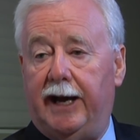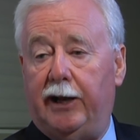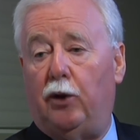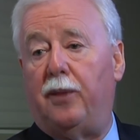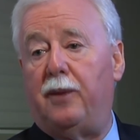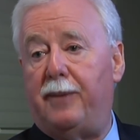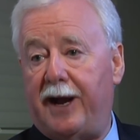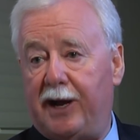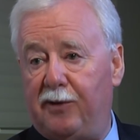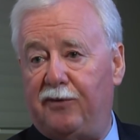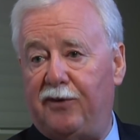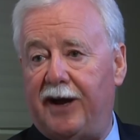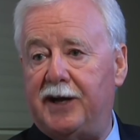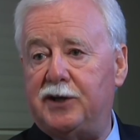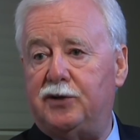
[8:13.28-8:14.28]
And on the back of
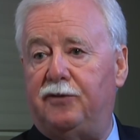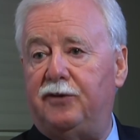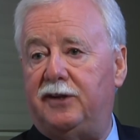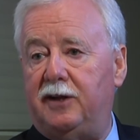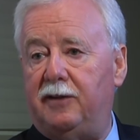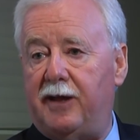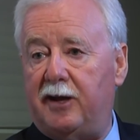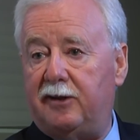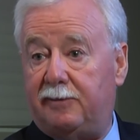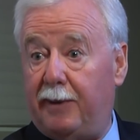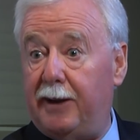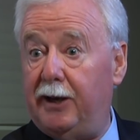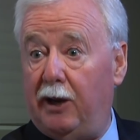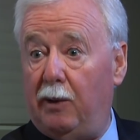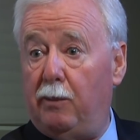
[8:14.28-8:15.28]
that, obviously, their
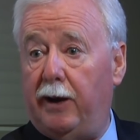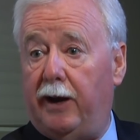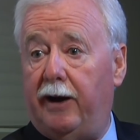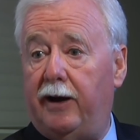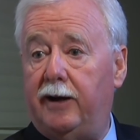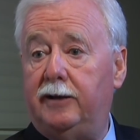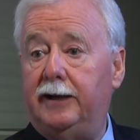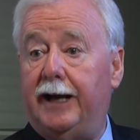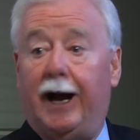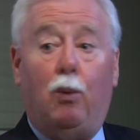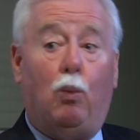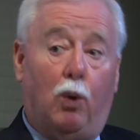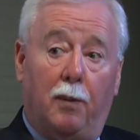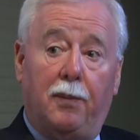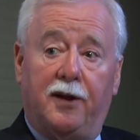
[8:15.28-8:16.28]
spending power
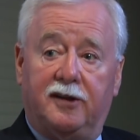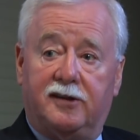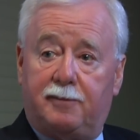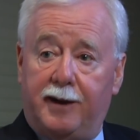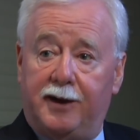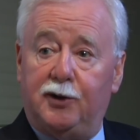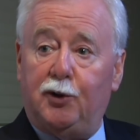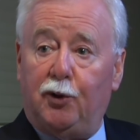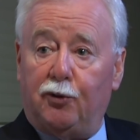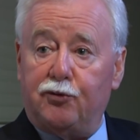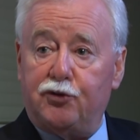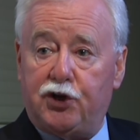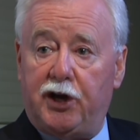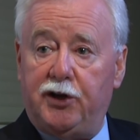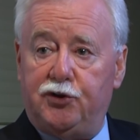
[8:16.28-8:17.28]
and what they spend
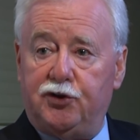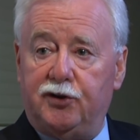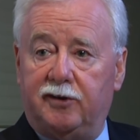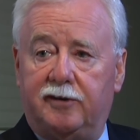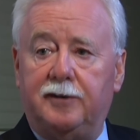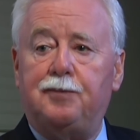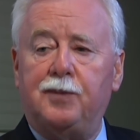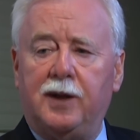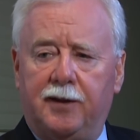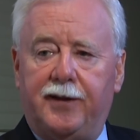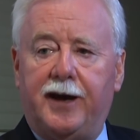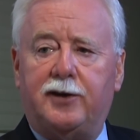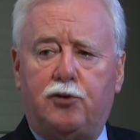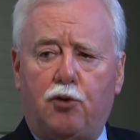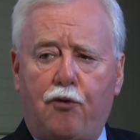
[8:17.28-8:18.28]
on changes.
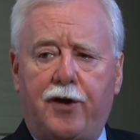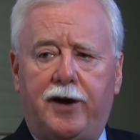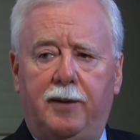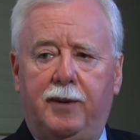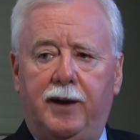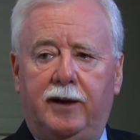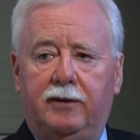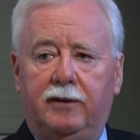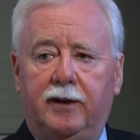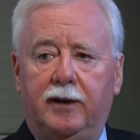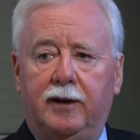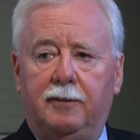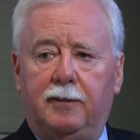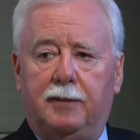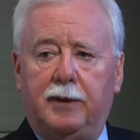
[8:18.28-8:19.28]
That's already been
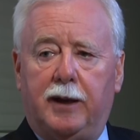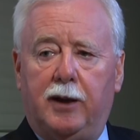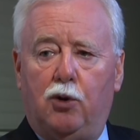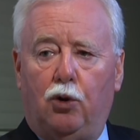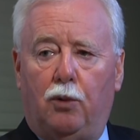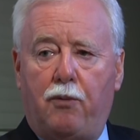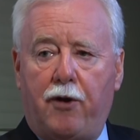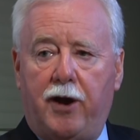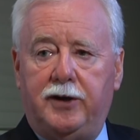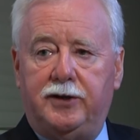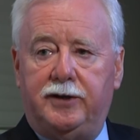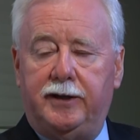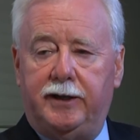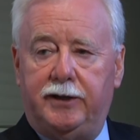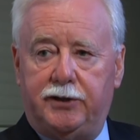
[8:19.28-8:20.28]

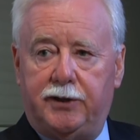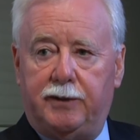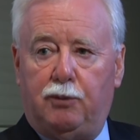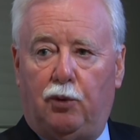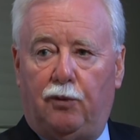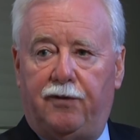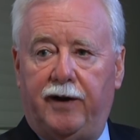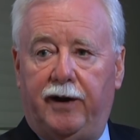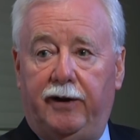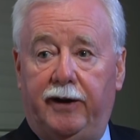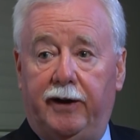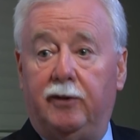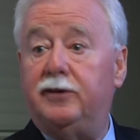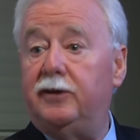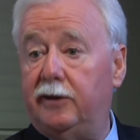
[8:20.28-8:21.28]
incorporated into the
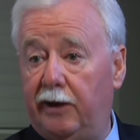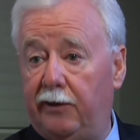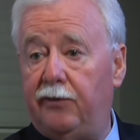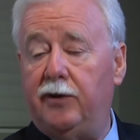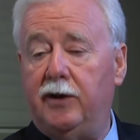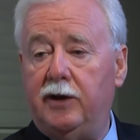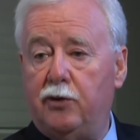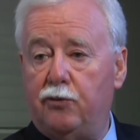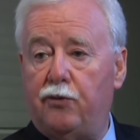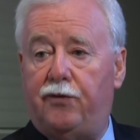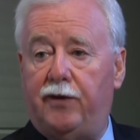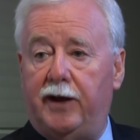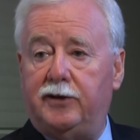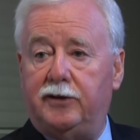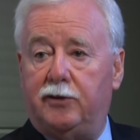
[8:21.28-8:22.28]
portfolios, and they've
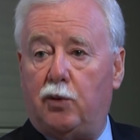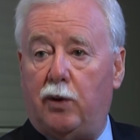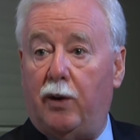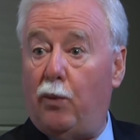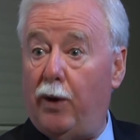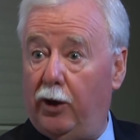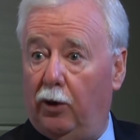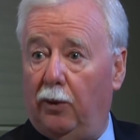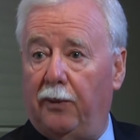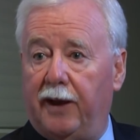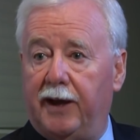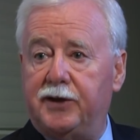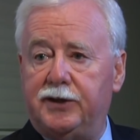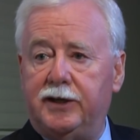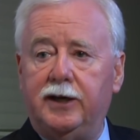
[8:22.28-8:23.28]
reflected quite well on
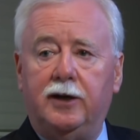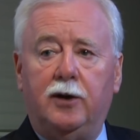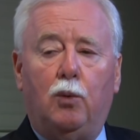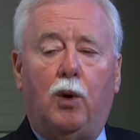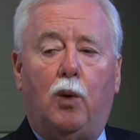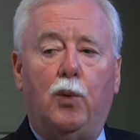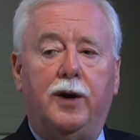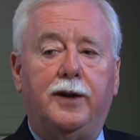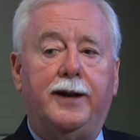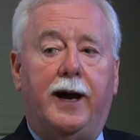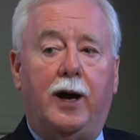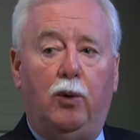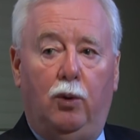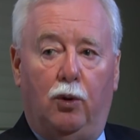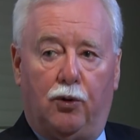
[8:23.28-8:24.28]
that. What we're
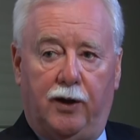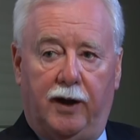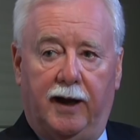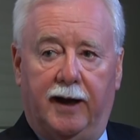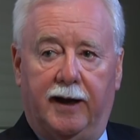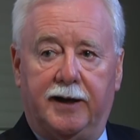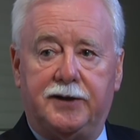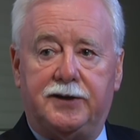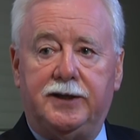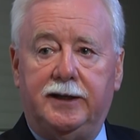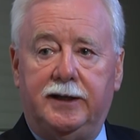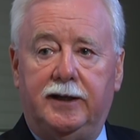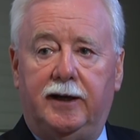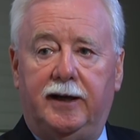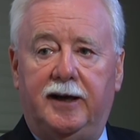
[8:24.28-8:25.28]
now looking at
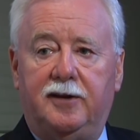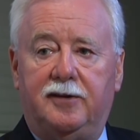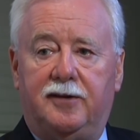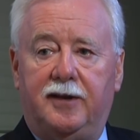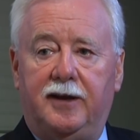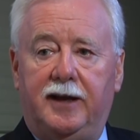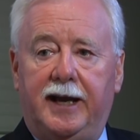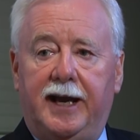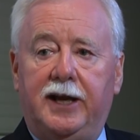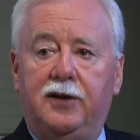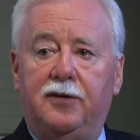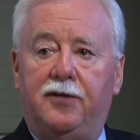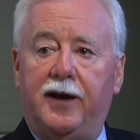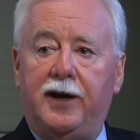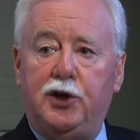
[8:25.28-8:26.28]
is the
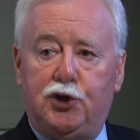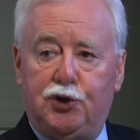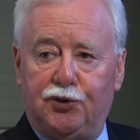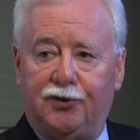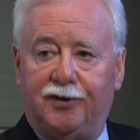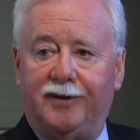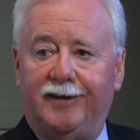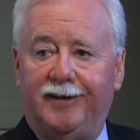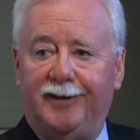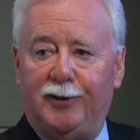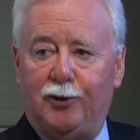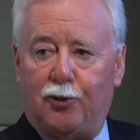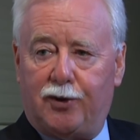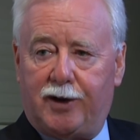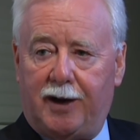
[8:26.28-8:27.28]
innovation
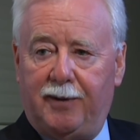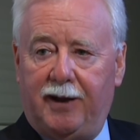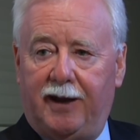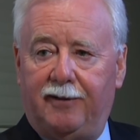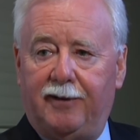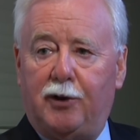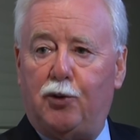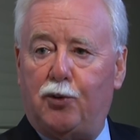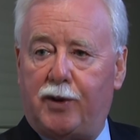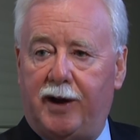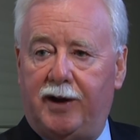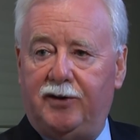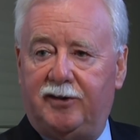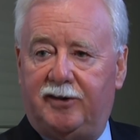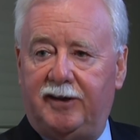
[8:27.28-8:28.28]
that you're
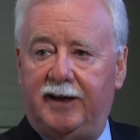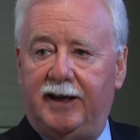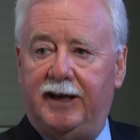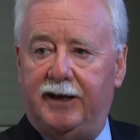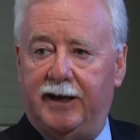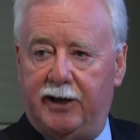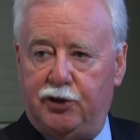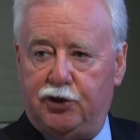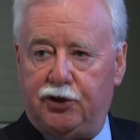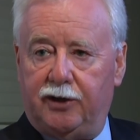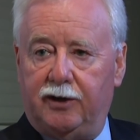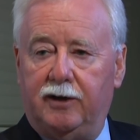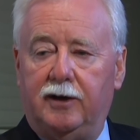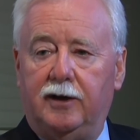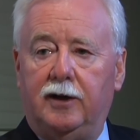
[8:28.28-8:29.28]
going to see in
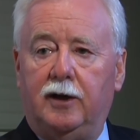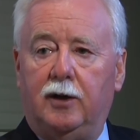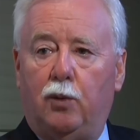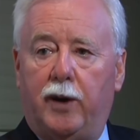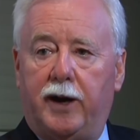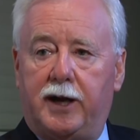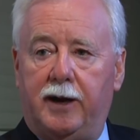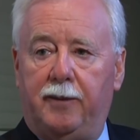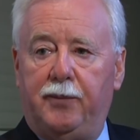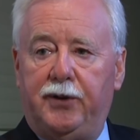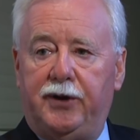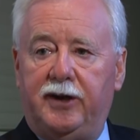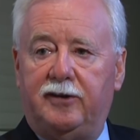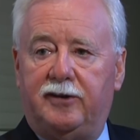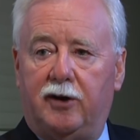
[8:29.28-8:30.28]
Asia, where
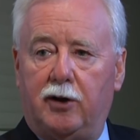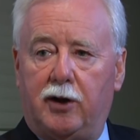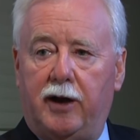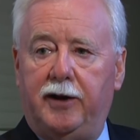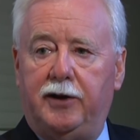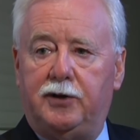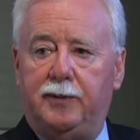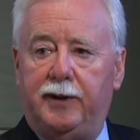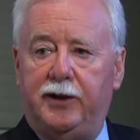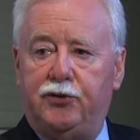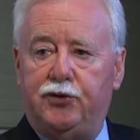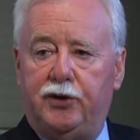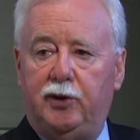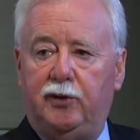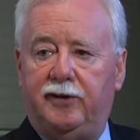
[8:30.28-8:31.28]
companies are going to be
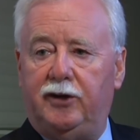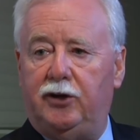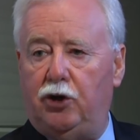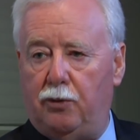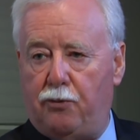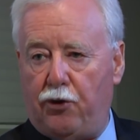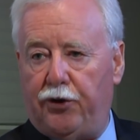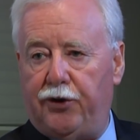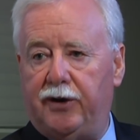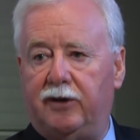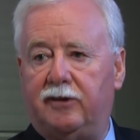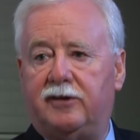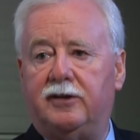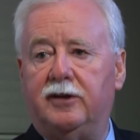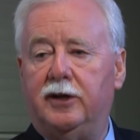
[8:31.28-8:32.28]
introducing new
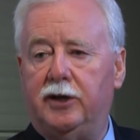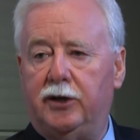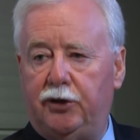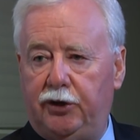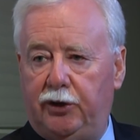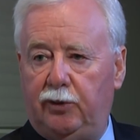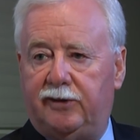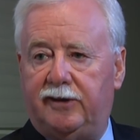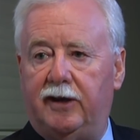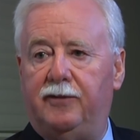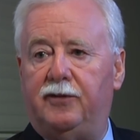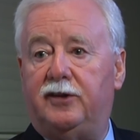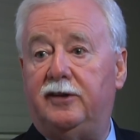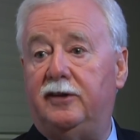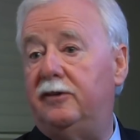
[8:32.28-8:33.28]
products, new
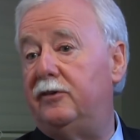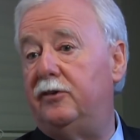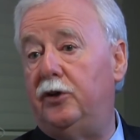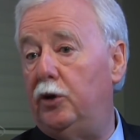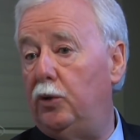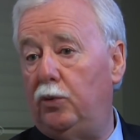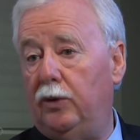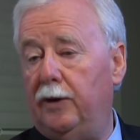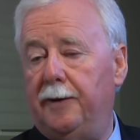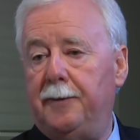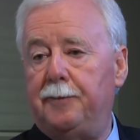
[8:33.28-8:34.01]
services, new